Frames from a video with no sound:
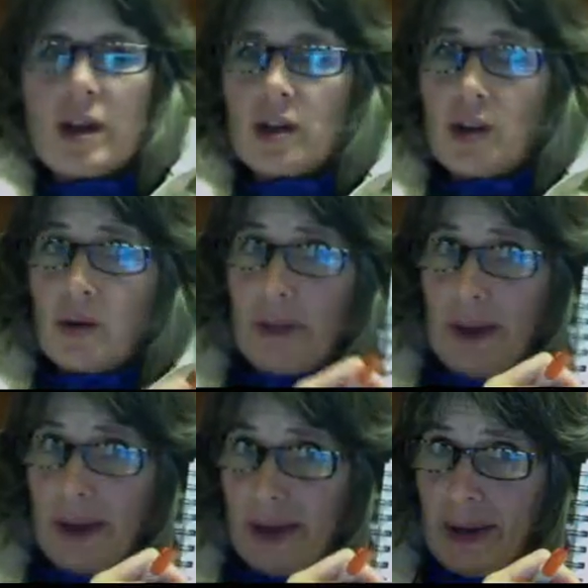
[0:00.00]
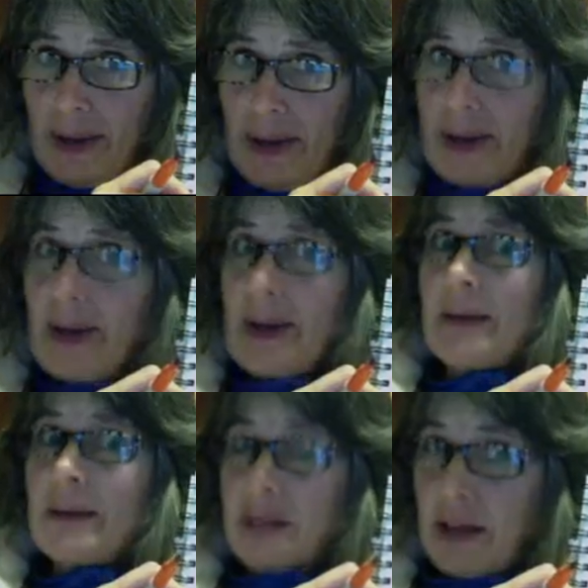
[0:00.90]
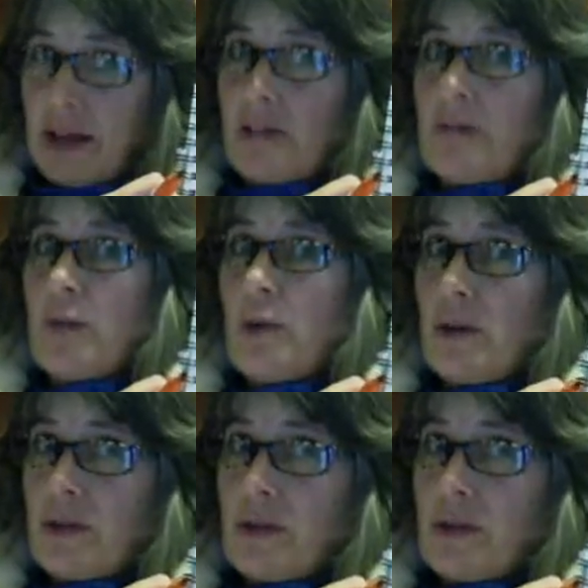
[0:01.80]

You know, by golly, that kind of looks like a 4th